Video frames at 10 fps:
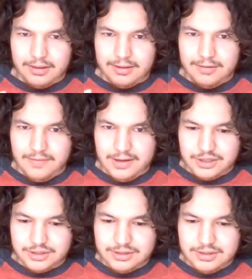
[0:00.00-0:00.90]

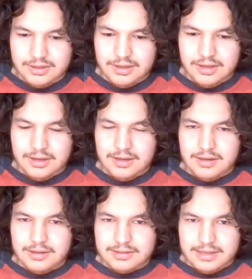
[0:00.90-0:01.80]
invasion
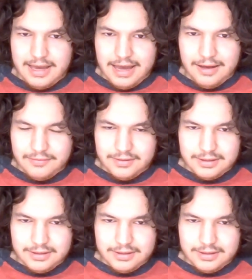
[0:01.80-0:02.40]
to have,